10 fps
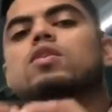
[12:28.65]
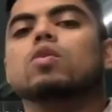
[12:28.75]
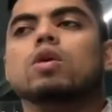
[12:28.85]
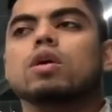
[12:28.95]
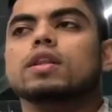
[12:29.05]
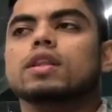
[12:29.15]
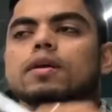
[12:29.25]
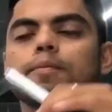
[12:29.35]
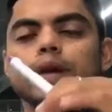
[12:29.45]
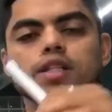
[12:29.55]

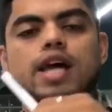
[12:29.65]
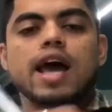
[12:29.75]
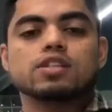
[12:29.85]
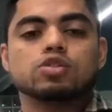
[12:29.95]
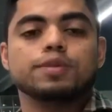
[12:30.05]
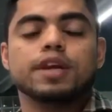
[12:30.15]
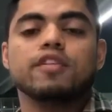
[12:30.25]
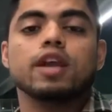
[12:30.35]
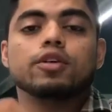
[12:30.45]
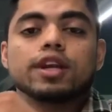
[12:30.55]
The bid has to be
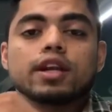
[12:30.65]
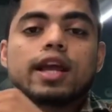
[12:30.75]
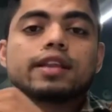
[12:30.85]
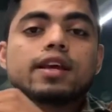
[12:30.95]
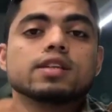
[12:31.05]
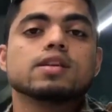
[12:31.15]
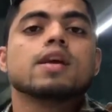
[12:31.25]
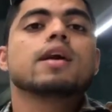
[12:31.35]
evaluated like this,